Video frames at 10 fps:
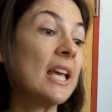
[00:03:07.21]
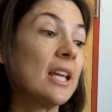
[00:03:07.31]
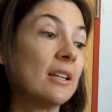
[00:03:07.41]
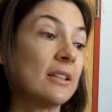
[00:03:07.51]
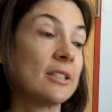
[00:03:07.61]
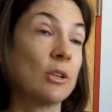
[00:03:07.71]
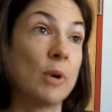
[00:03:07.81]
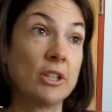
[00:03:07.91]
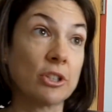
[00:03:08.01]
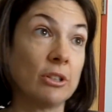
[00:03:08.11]
in
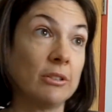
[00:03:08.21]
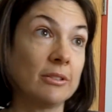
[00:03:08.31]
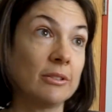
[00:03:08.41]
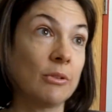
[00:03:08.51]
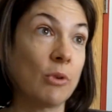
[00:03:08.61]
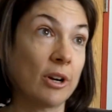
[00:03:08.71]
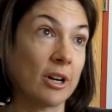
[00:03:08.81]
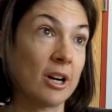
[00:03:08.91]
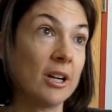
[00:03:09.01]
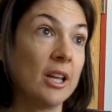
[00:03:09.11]
sequential
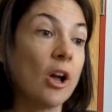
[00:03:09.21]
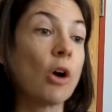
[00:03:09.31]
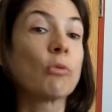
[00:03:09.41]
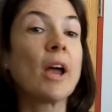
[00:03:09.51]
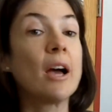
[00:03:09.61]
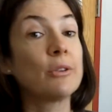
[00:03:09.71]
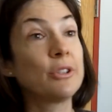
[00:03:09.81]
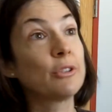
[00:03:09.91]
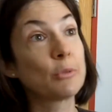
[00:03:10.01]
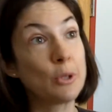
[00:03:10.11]
order
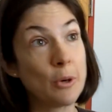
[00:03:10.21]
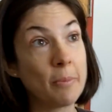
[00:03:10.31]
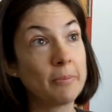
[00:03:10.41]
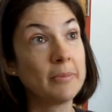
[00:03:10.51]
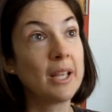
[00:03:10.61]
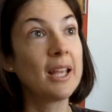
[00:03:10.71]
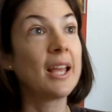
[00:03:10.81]
around the room.